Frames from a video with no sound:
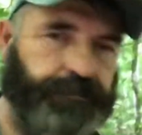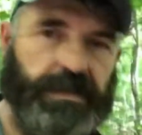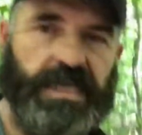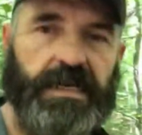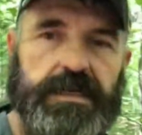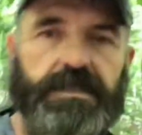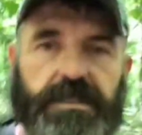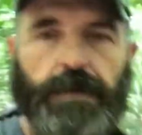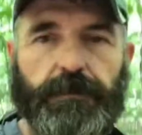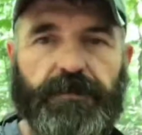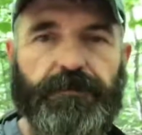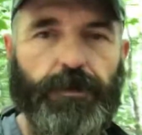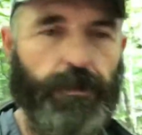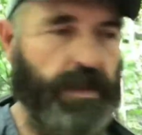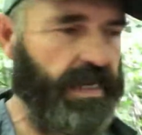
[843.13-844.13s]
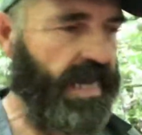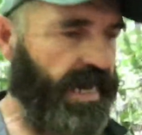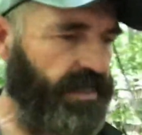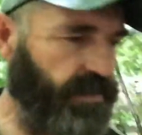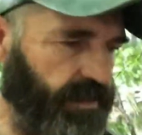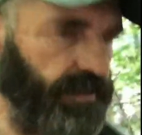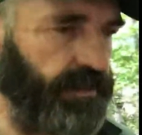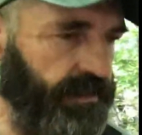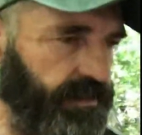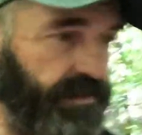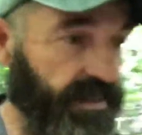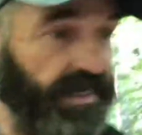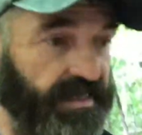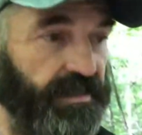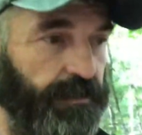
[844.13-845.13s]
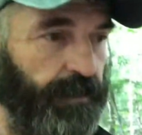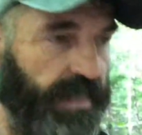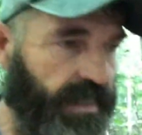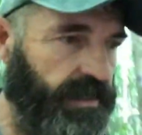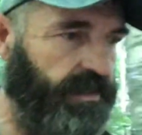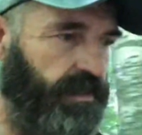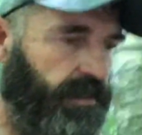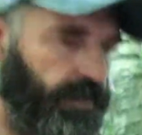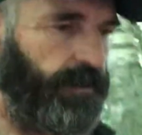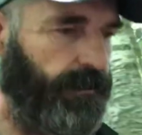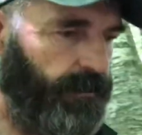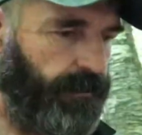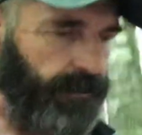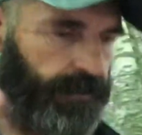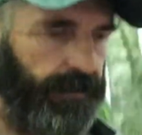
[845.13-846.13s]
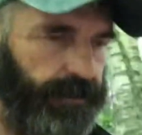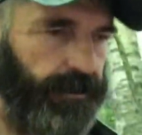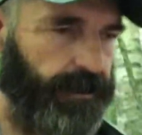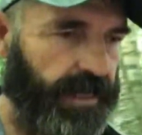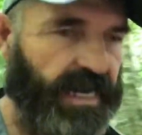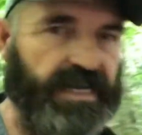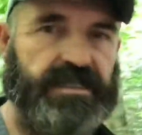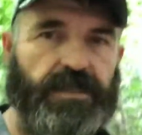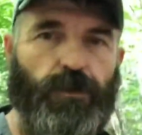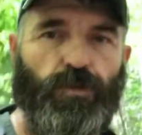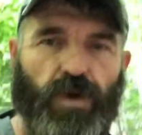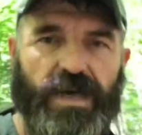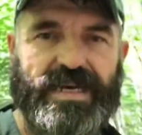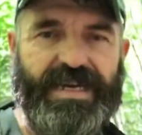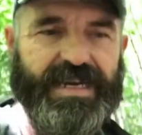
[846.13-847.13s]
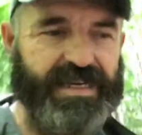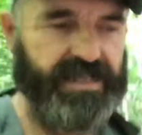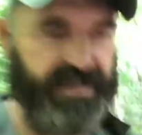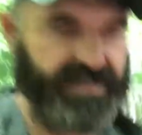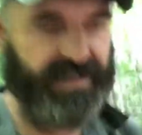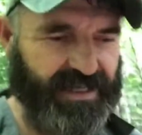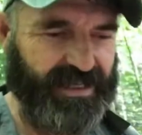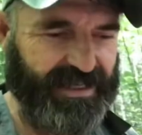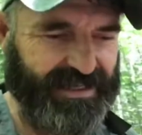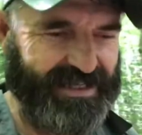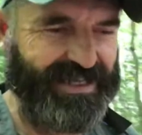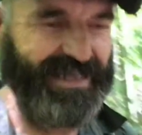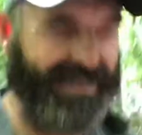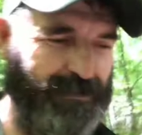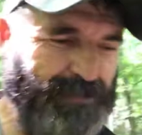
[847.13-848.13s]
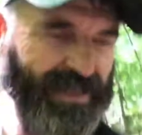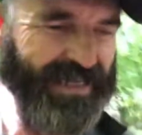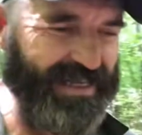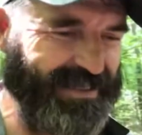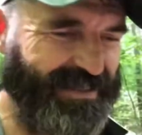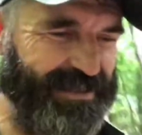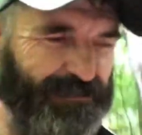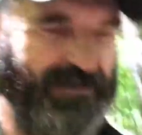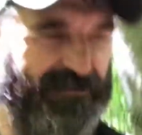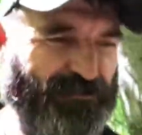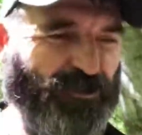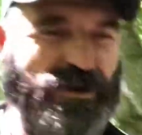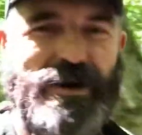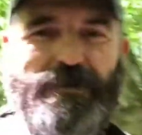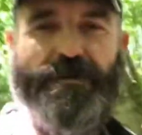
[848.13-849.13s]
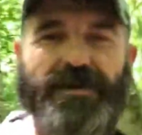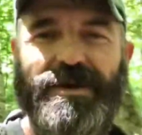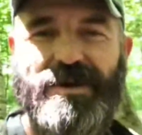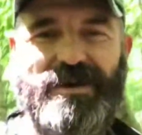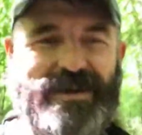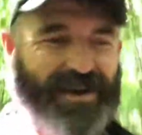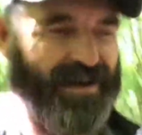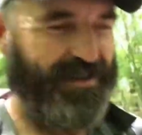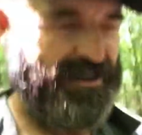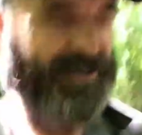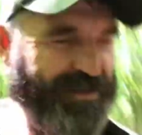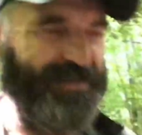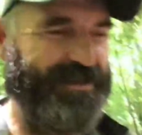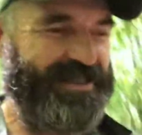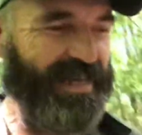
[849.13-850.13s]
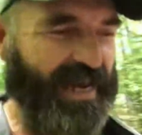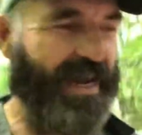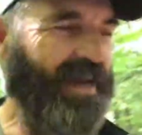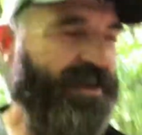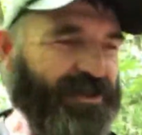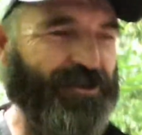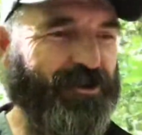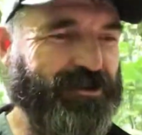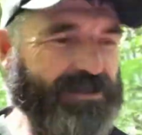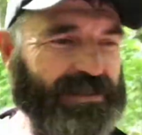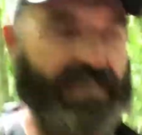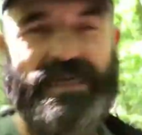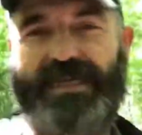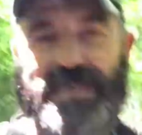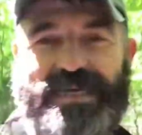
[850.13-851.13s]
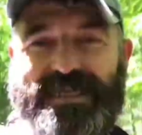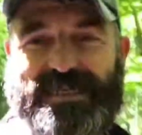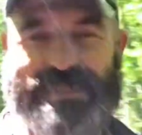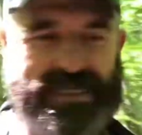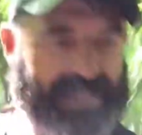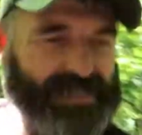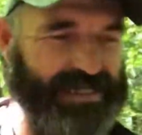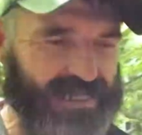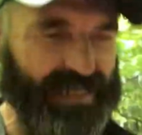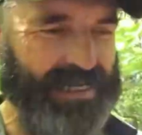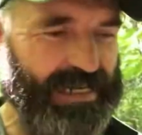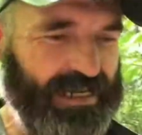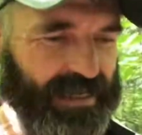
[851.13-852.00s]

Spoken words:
Some of you have been texting me, asking what ECT means on the day 13 ECT,